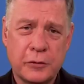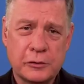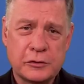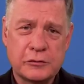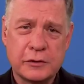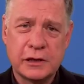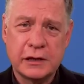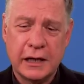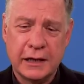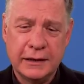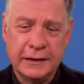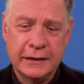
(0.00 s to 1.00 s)
Rosary
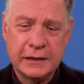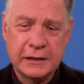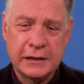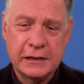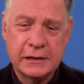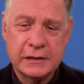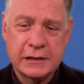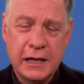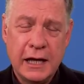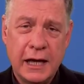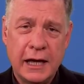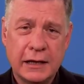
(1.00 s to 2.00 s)
and litanies
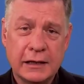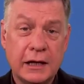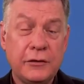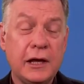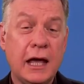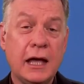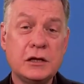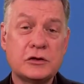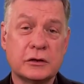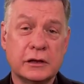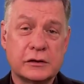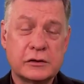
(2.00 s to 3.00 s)
and the
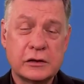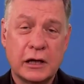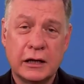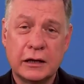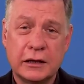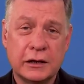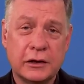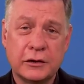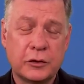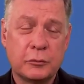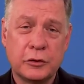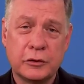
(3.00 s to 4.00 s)
Angelus
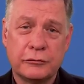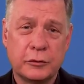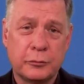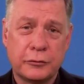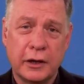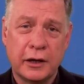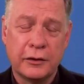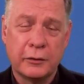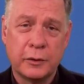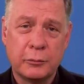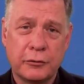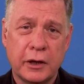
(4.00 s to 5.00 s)
is a beautiful prayer that
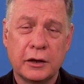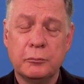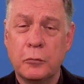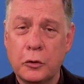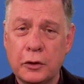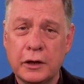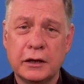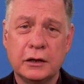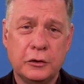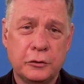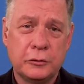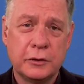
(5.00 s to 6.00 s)
we pray in morning,
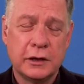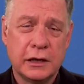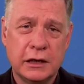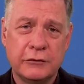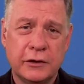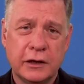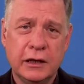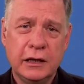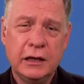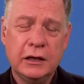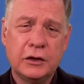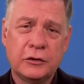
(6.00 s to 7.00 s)
noon, and evening.
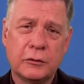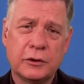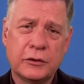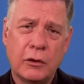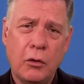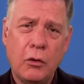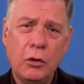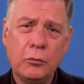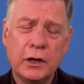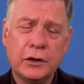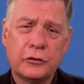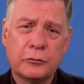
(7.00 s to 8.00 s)
So it's all
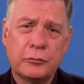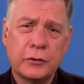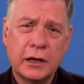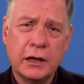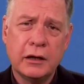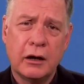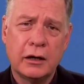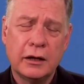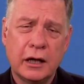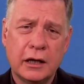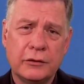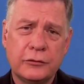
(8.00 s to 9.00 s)
ways of bringing our
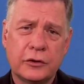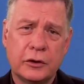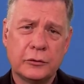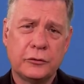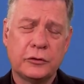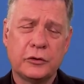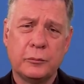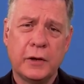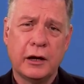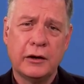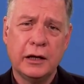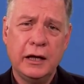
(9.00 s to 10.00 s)
lives closer to
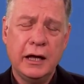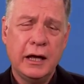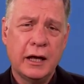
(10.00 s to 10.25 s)
Mary.